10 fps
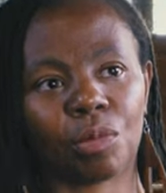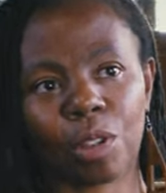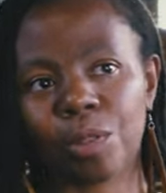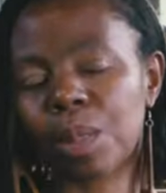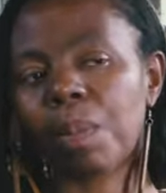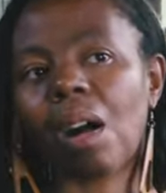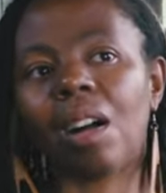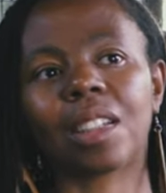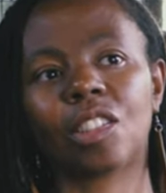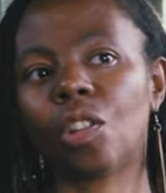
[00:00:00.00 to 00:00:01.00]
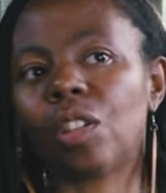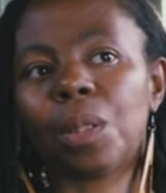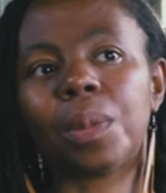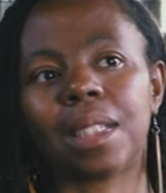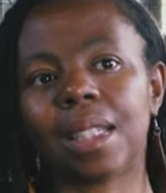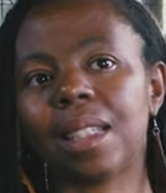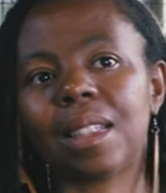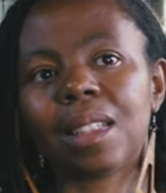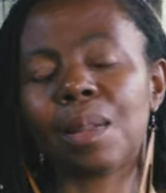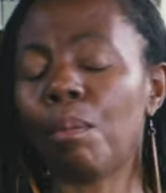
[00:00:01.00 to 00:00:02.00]
Rosa Parks, John
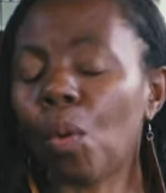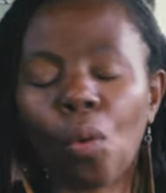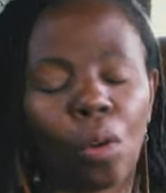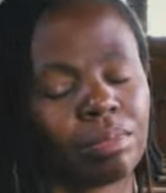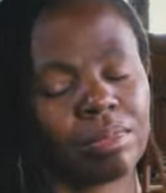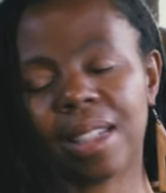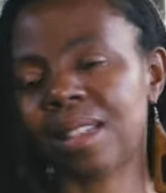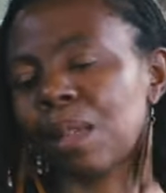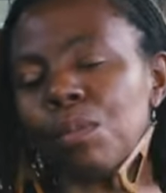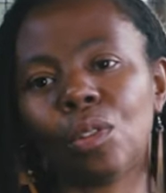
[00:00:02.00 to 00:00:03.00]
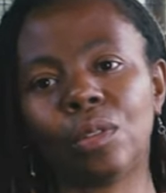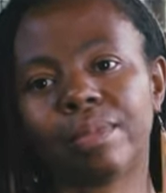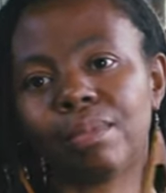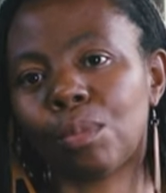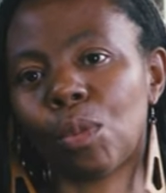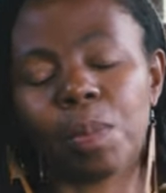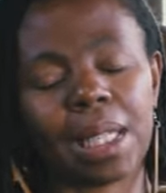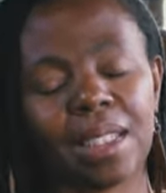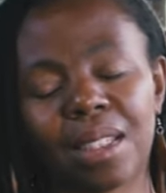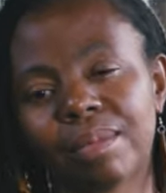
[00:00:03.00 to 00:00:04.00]
Lewis's, more. I say more, more
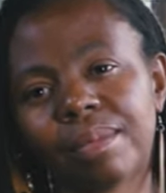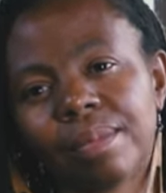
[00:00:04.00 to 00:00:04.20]
please.